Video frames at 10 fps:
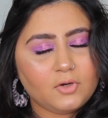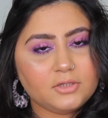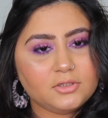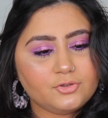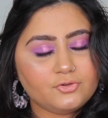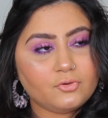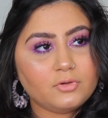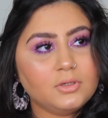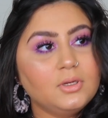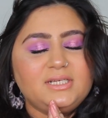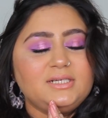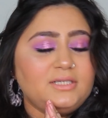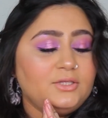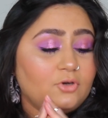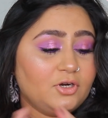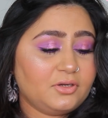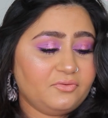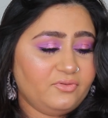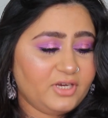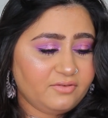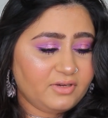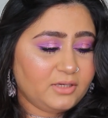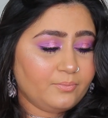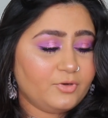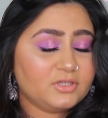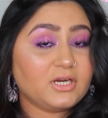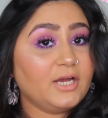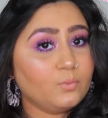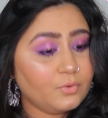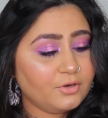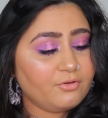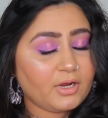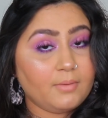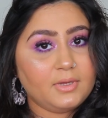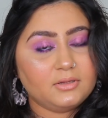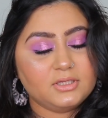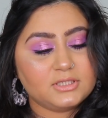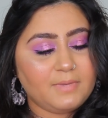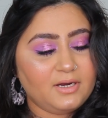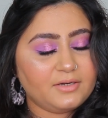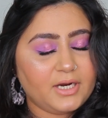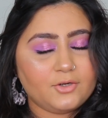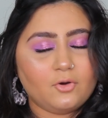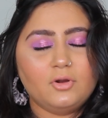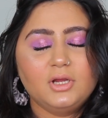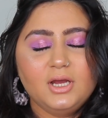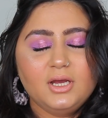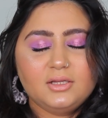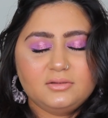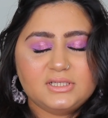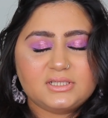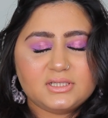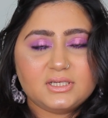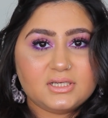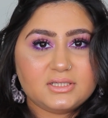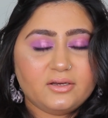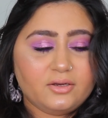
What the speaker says: in the tutorial. Seriously, not very impressed. I wouldn't recommend this palette at all. This is a